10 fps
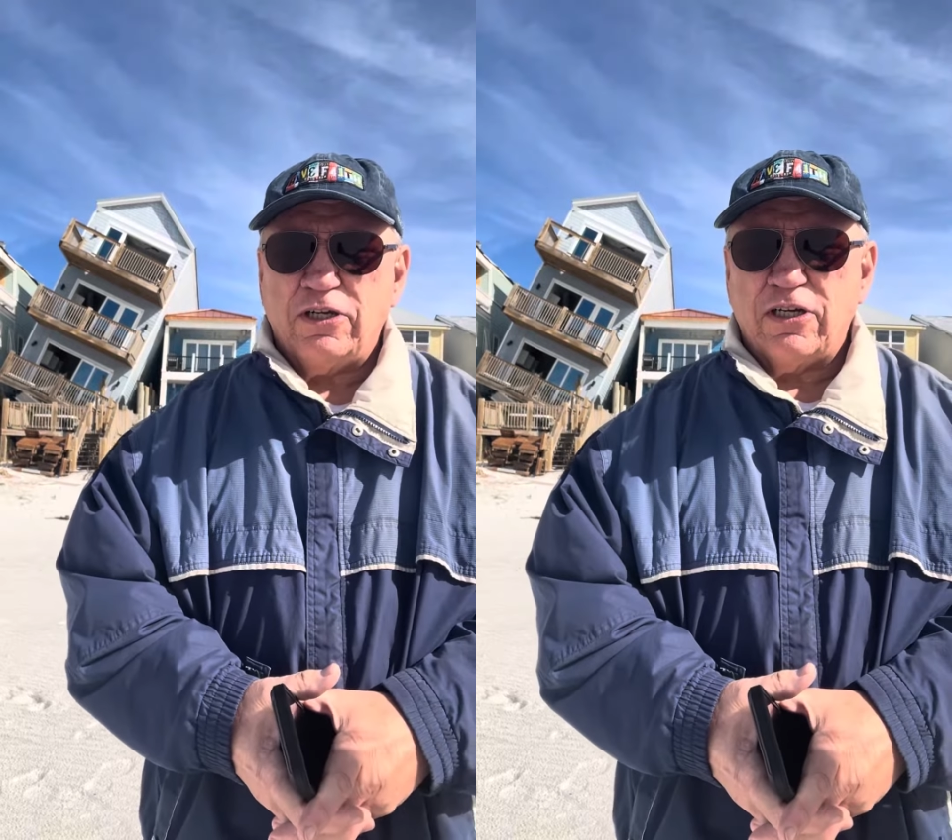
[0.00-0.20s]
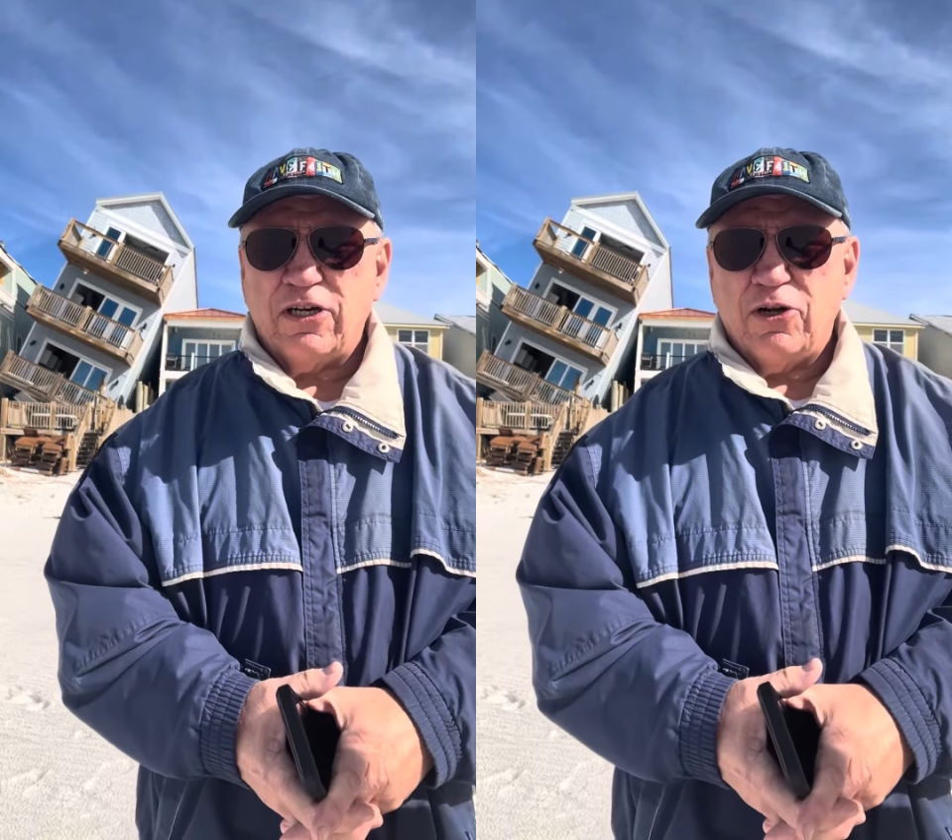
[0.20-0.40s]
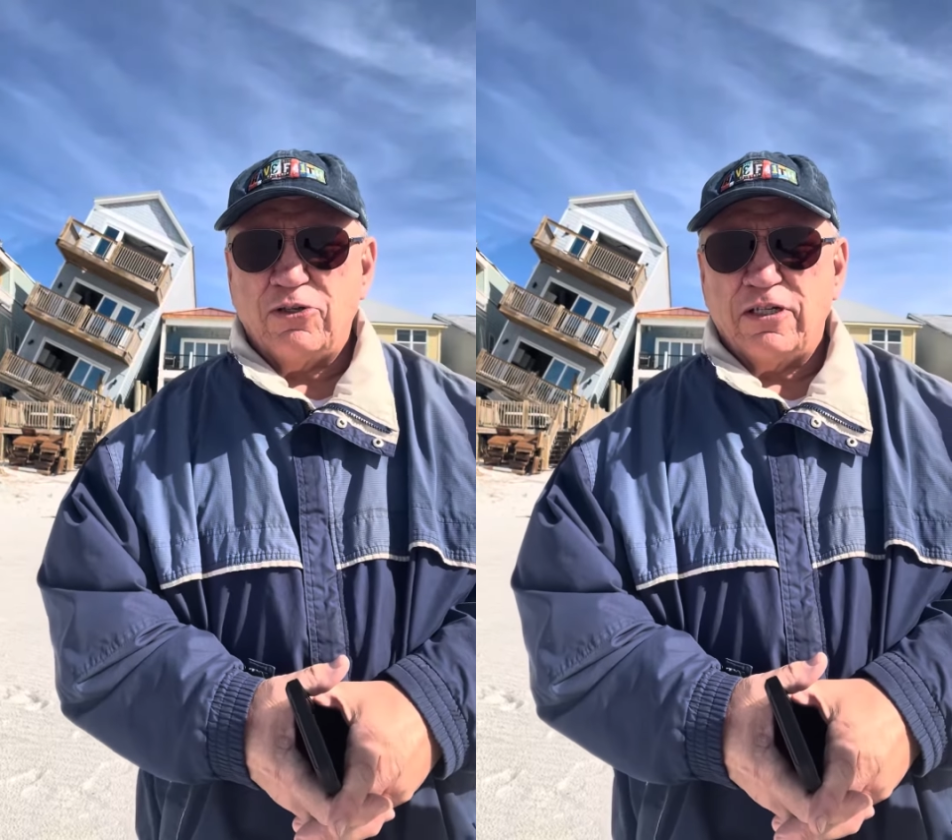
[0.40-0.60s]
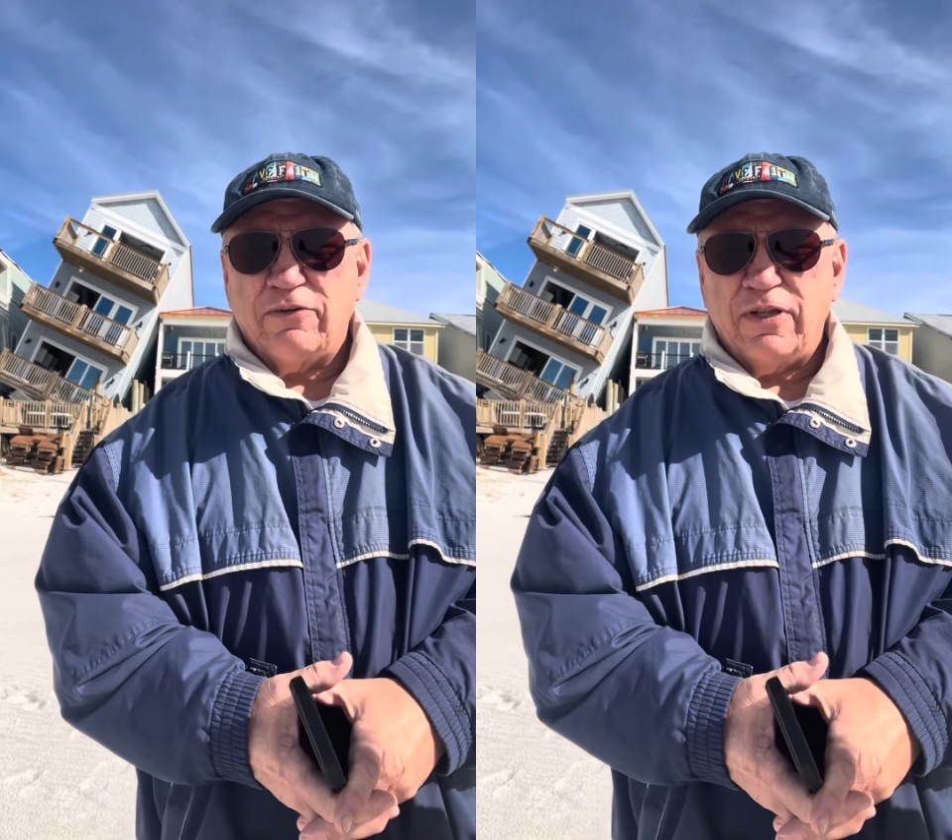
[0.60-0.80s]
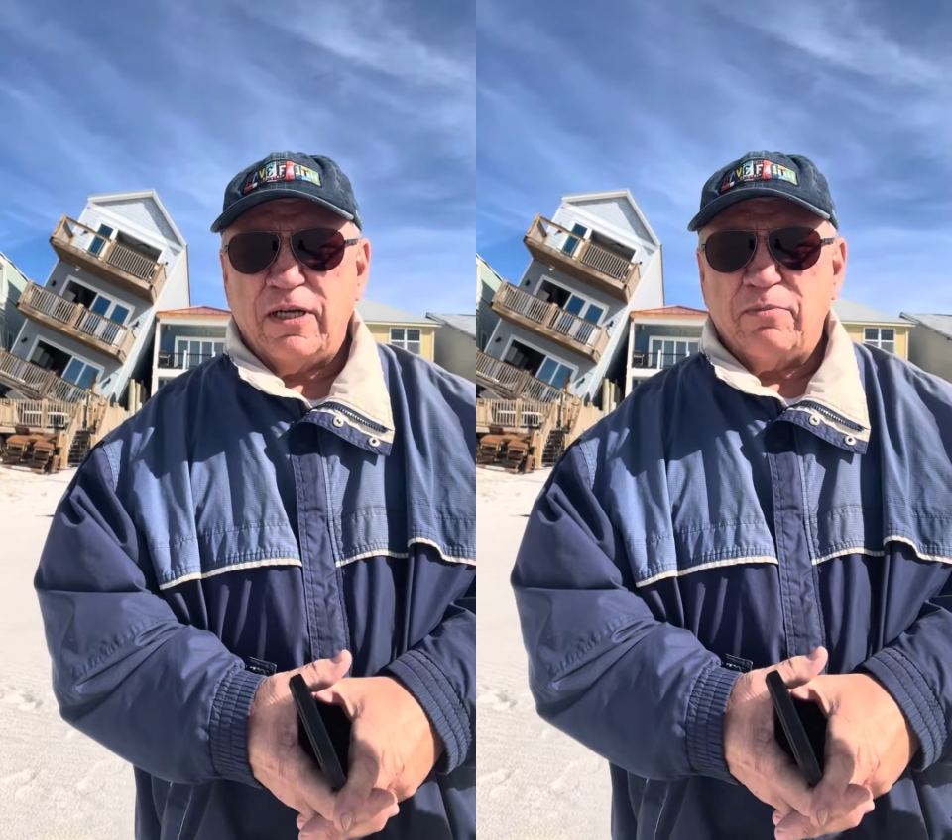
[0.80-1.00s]
to codes and
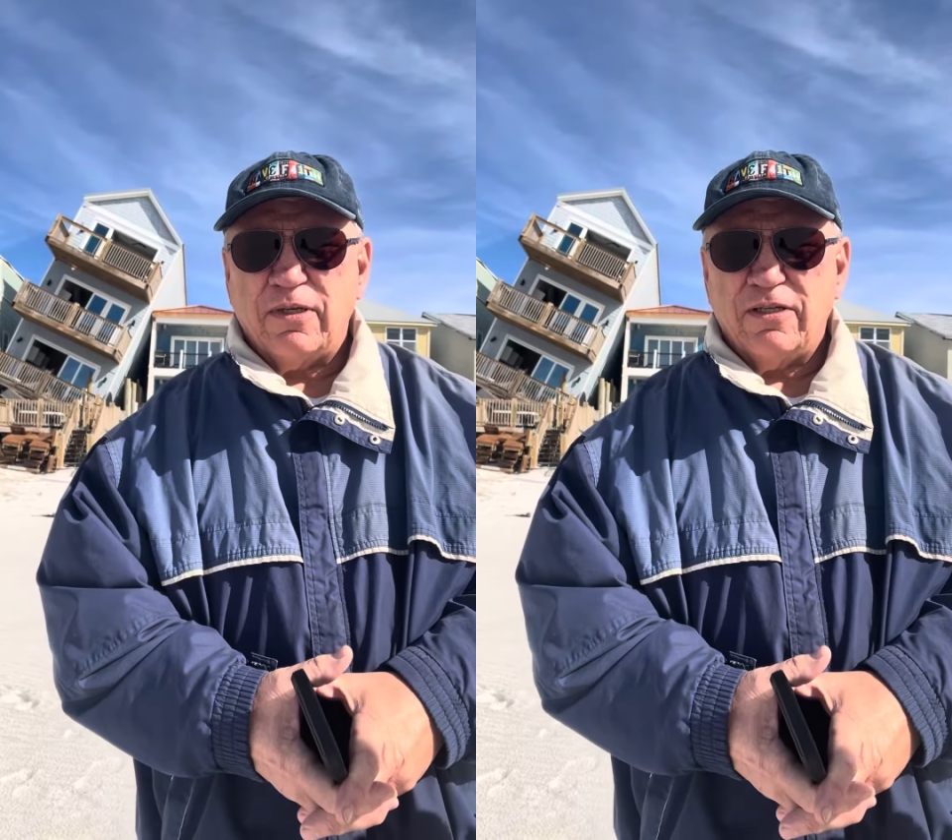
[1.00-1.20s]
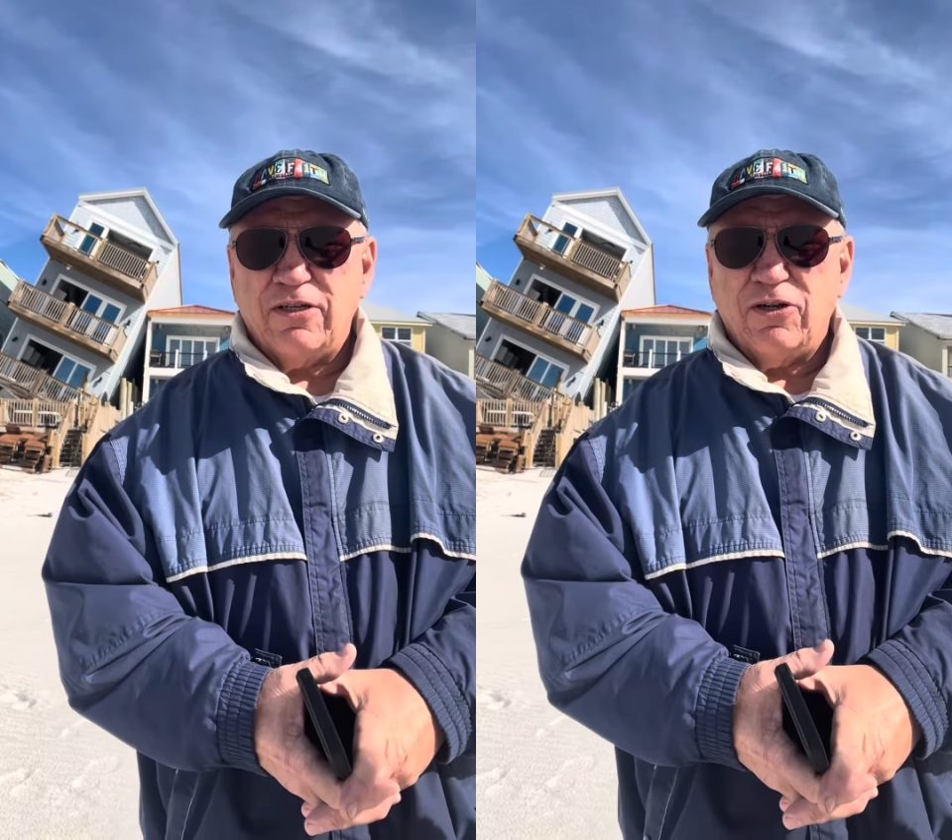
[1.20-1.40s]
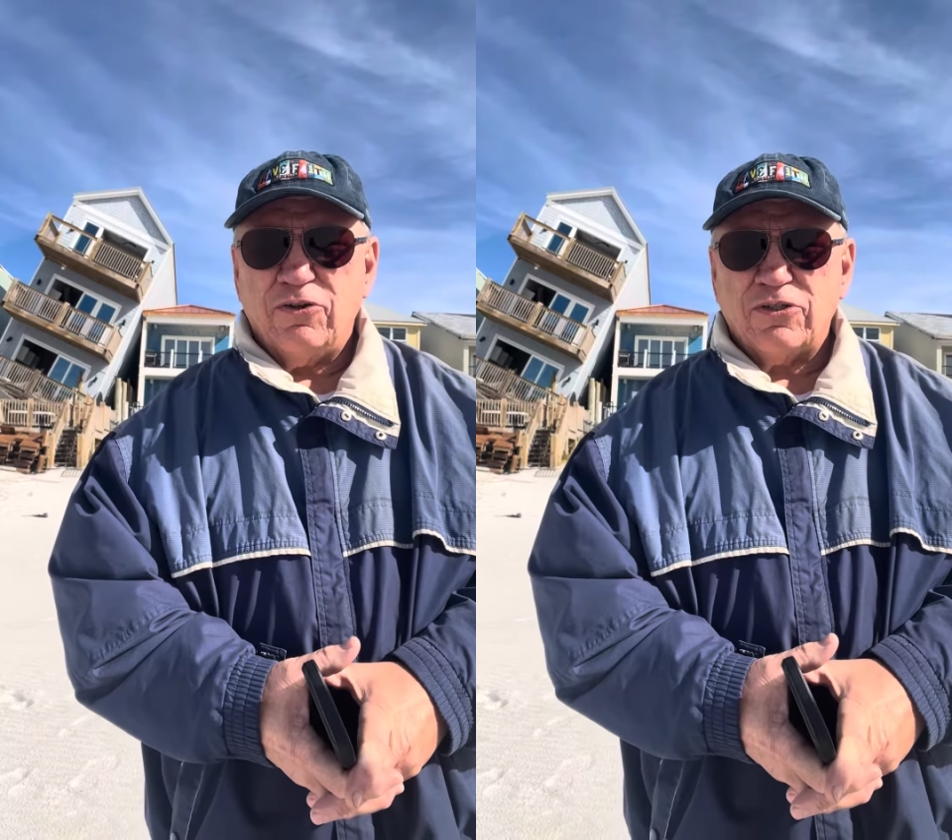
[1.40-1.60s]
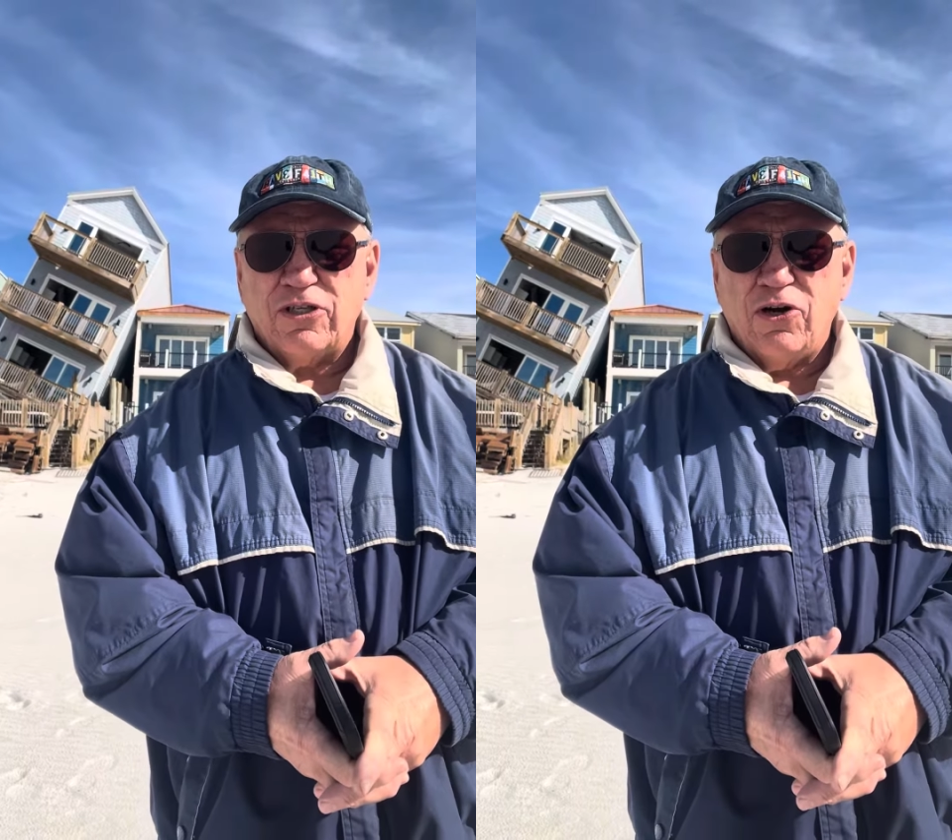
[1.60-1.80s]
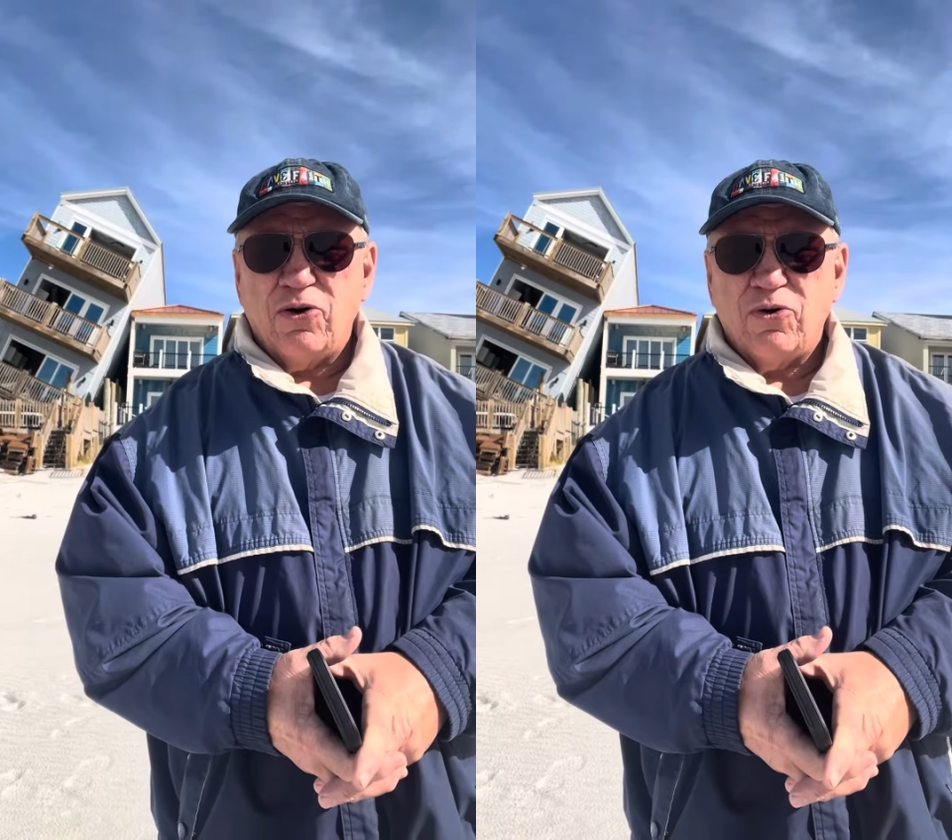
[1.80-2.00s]
everything, but you know, there's
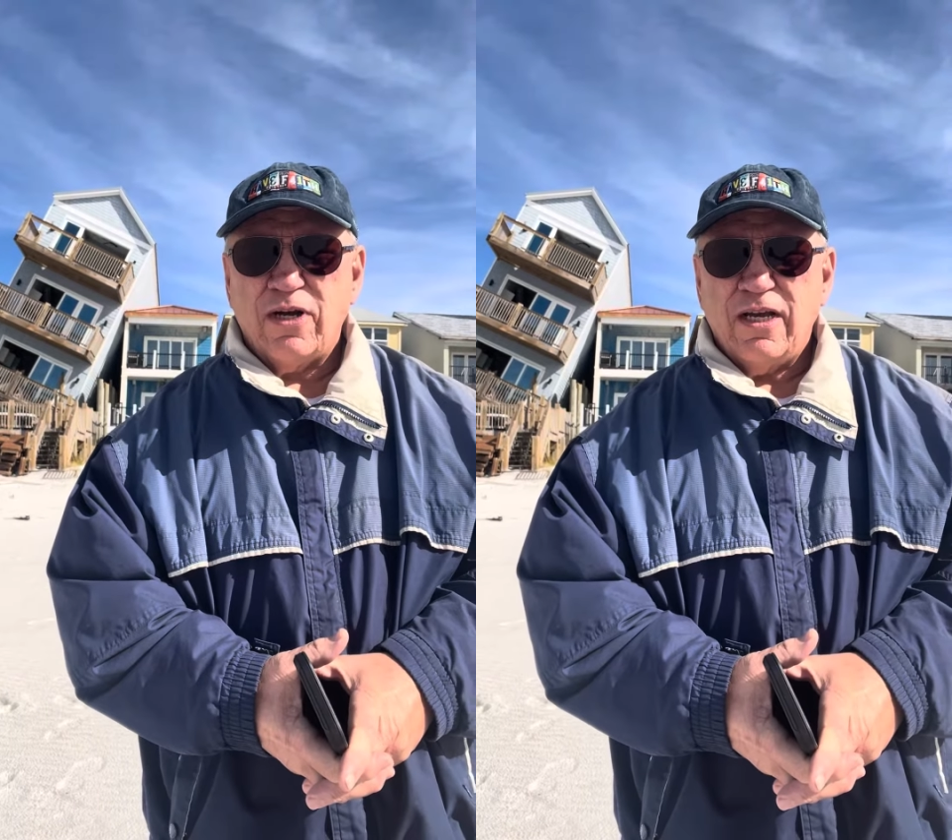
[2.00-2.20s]
no